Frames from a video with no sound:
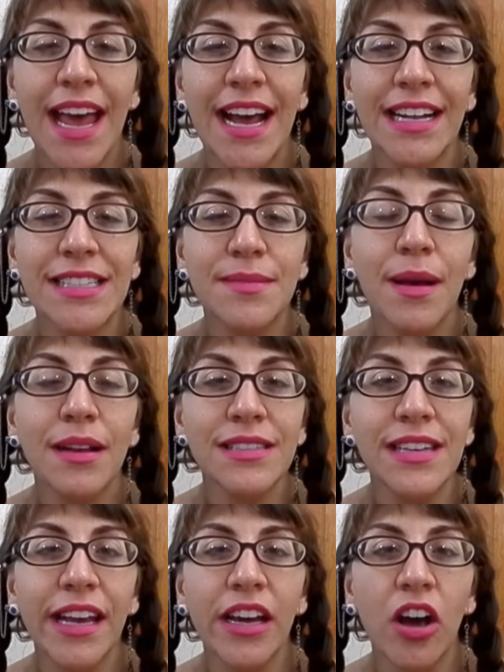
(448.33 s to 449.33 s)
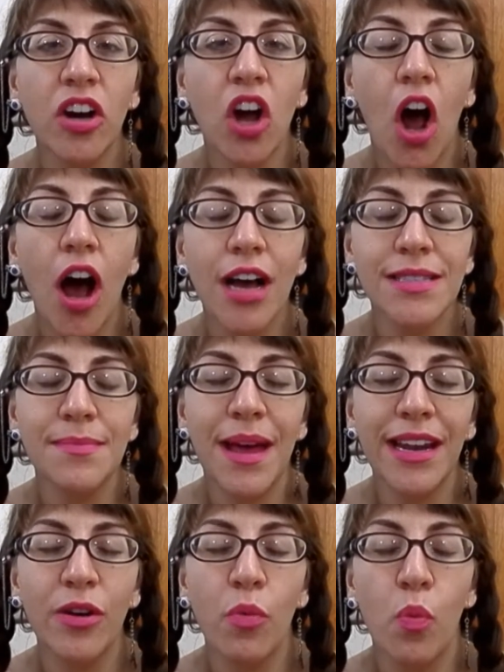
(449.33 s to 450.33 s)
It smells like
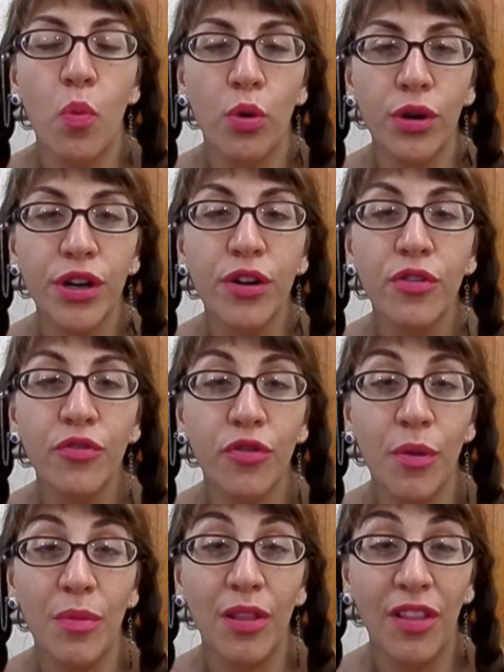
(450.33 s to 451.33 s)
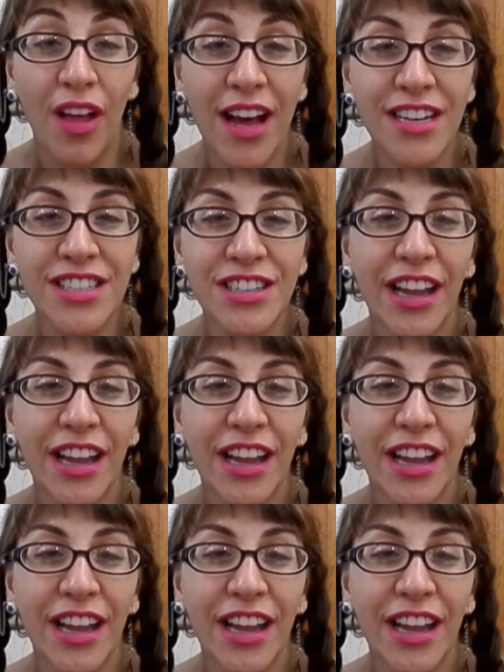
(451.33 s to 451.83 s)
Cosmetic Warrior from Lush,